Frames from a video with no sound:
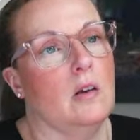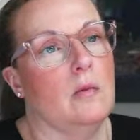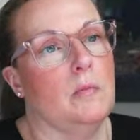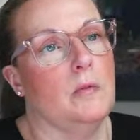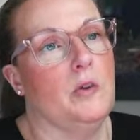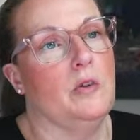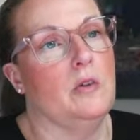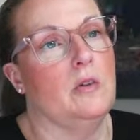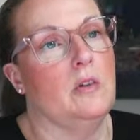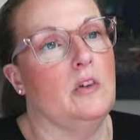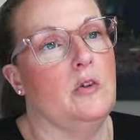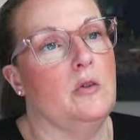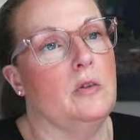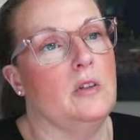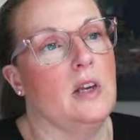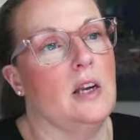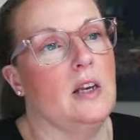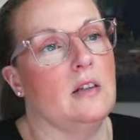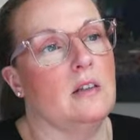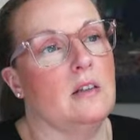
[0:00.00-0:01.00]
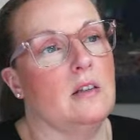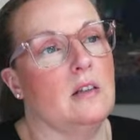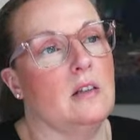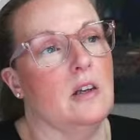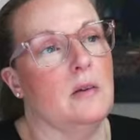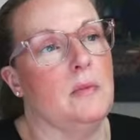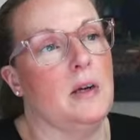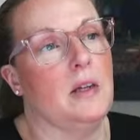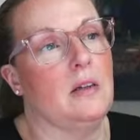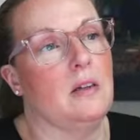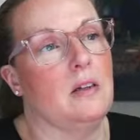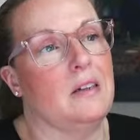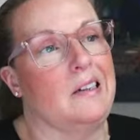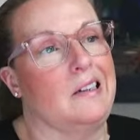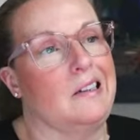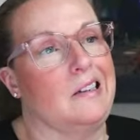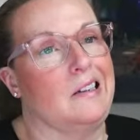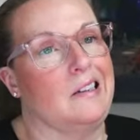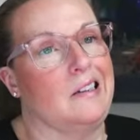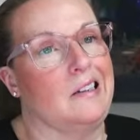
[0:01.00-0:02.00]
Use cases, come on.
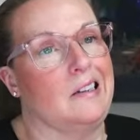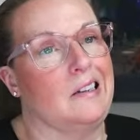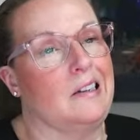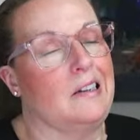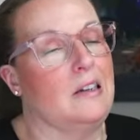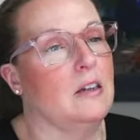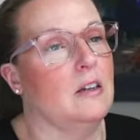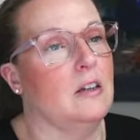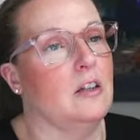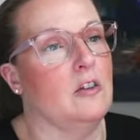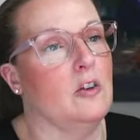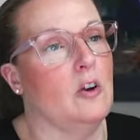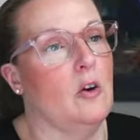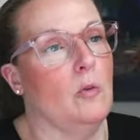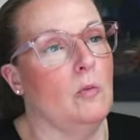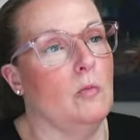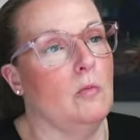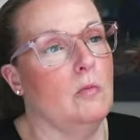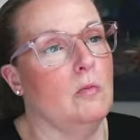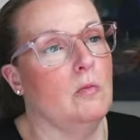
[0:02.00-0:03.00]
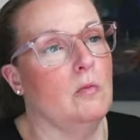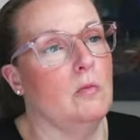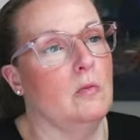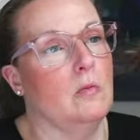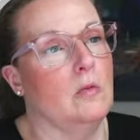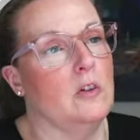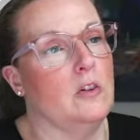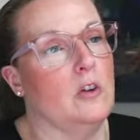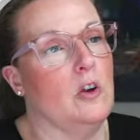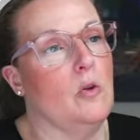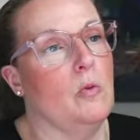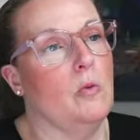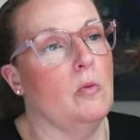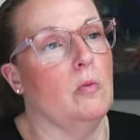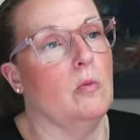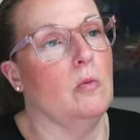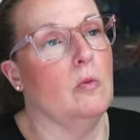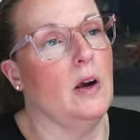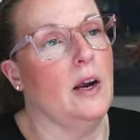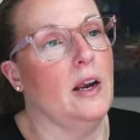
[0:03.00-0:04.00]
Let's go. Let's go.
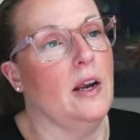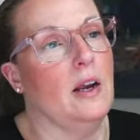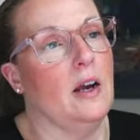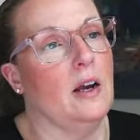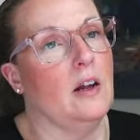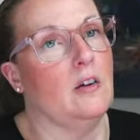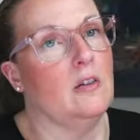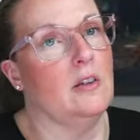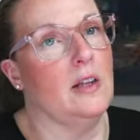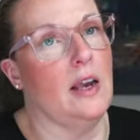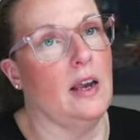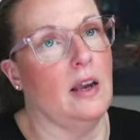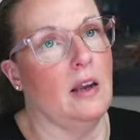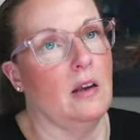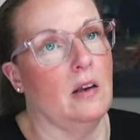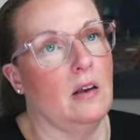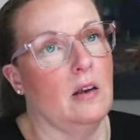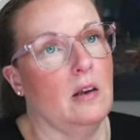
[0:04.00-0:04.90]
I ain't got all day.